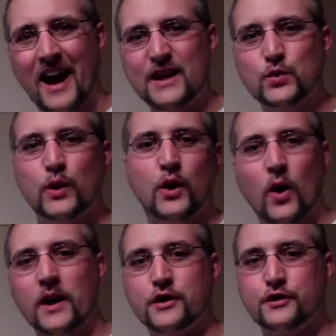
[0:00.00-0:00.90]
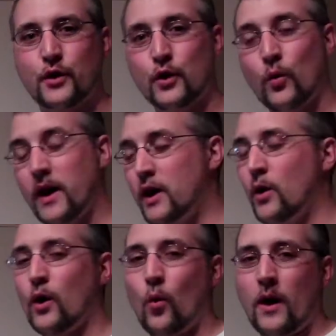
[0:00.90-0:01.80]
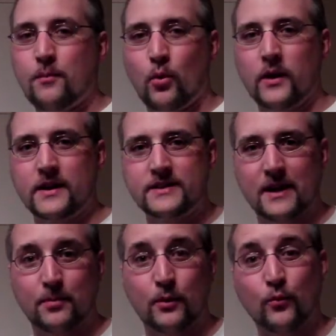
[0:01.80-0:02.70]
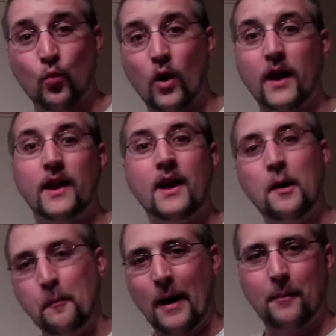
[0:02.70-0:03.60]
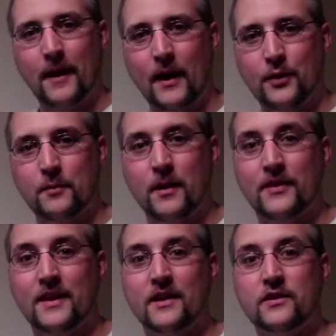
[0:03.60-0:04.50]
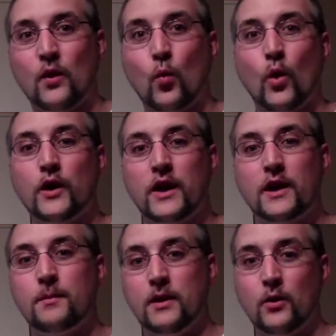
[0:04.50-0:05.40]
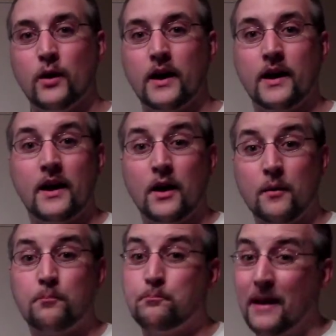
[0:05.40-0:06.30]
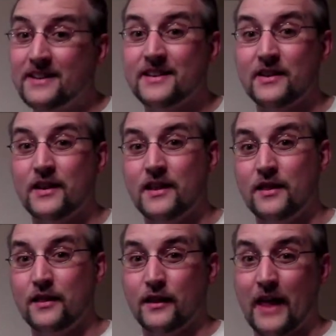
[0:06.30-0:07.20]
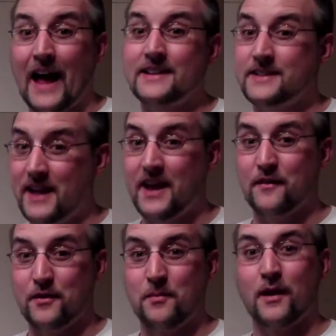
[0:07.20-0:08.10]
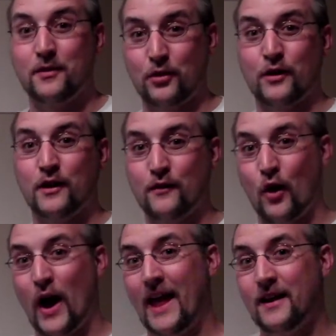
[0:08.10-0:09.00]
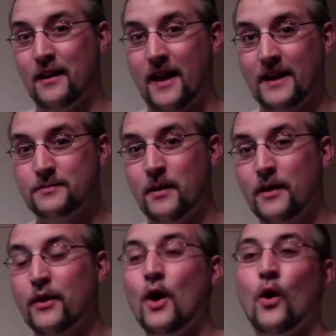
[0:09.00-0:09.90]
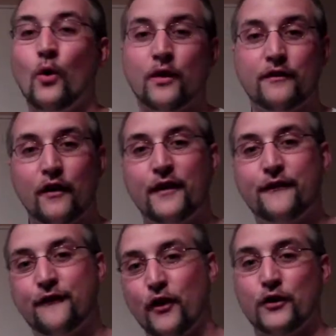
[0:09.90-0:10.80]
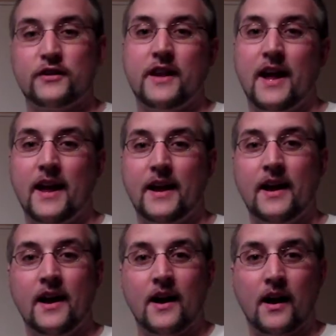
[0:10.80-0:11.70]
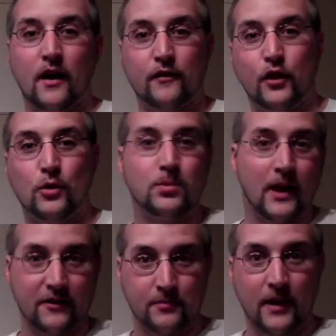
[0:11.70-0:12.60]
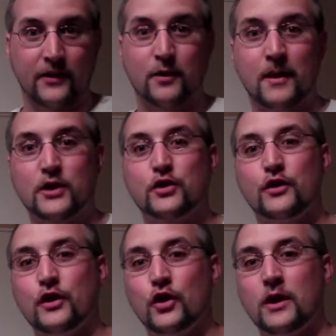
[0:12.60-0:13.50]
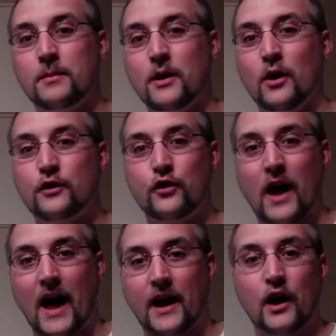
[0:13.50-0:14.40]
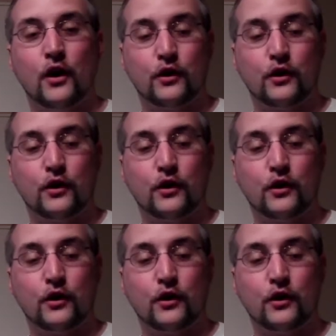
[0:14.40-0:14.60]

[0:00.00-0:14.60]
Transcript: I just want to go ahead and show you right here on our whiteboard an example of what mapping out the month is and what you need to be doing basically the last day of the month, looking ahead to the next month, or the very first day of the Herbalife month to make sure that you're going to be on track